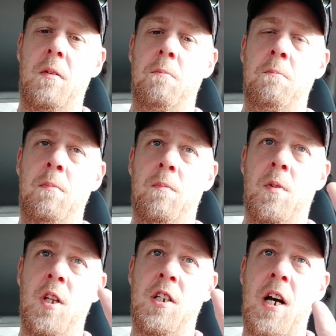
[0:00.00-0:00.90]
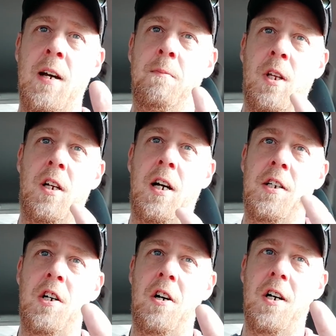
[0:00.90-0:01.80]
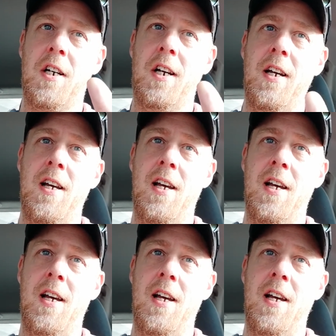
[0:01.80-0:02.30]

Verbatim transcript: the time that I talk